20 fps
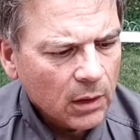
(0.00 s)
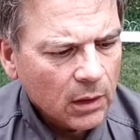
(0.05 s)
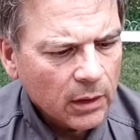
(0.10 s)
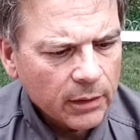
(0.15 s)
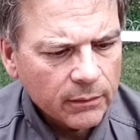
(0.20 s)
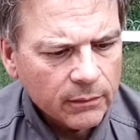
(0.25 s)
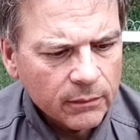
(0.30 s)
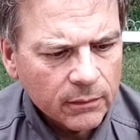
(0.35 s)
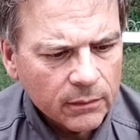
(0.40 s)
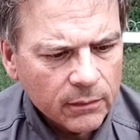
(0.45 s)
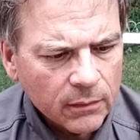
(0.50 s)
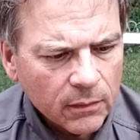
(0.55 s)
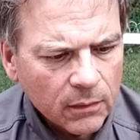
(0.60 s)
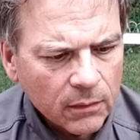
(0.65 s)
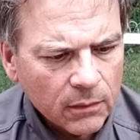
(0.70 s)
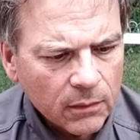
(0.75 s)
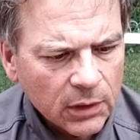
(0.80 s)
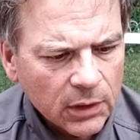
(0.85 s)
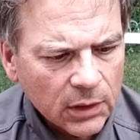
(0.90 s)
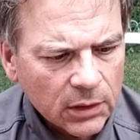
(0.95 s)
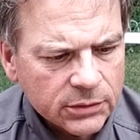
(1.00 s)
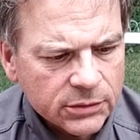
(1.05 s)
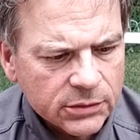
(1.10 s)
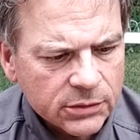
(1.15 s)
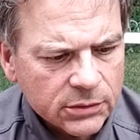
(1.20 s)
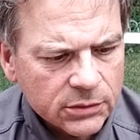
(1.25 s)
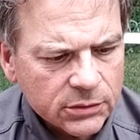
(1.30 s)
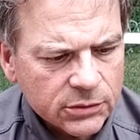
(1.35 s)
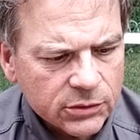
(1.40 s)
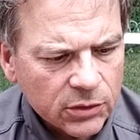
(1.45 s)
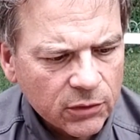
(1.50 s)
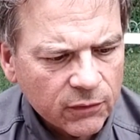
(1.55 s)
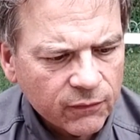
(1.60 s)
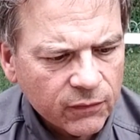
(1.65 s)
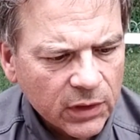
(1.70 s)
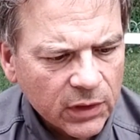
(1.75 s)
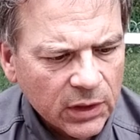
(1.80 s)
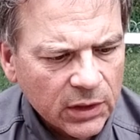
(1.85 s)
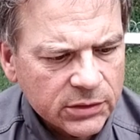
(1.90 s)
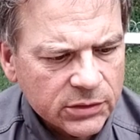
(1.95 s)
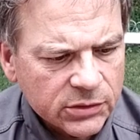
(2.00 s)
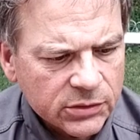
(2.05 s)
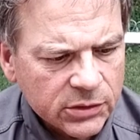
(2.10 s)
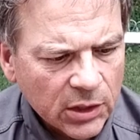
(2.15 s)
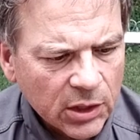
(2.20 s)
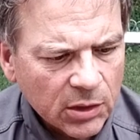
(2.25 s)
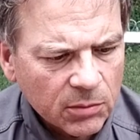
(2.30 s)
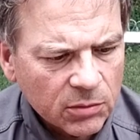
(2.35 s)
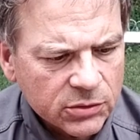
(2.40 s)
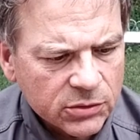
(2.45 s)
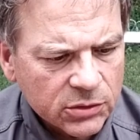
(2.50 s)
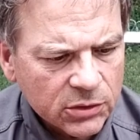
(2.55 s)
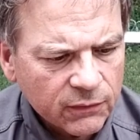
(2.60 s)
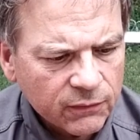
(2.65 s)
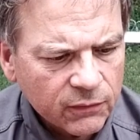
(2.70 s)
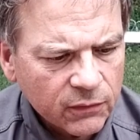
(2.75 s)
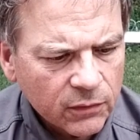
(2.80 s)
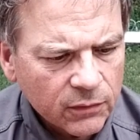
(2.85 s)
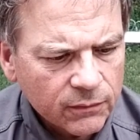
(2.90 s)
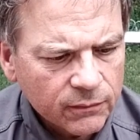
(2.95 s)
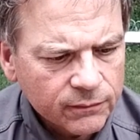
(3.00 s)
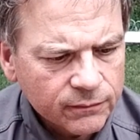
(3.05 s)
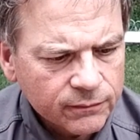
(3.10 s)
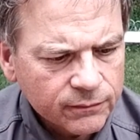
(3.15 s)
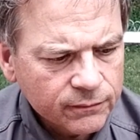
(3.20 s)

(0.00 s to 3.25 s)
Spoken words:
All right. What else? Certified sustainable seafood.